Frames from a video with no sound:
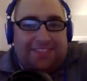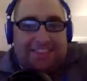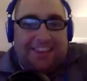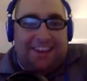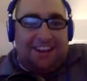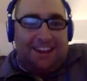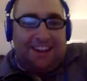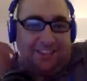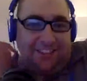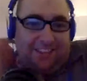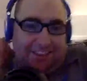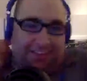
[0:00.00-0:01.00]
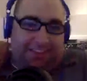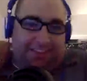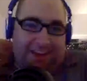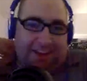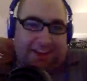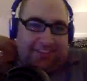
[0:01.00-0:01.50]
It is
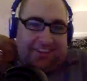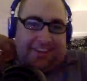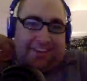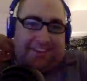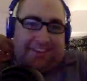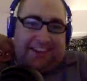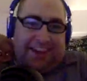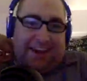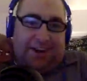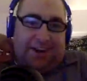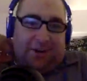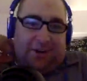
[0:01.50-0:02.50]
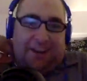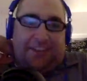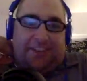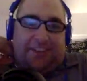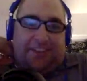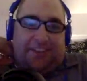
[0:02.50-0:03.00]
Austin Slater is
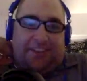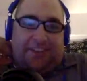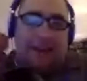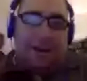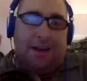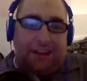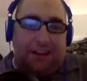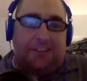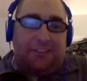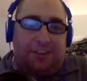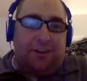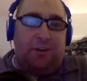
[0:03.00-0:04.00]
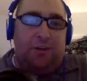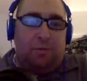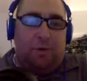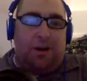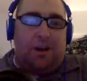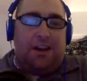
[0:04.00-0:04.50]
saved by the bell. It's
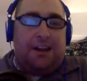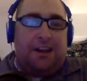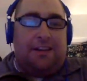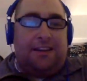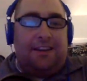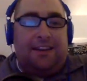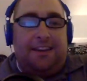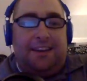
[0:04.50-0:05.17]
2-1.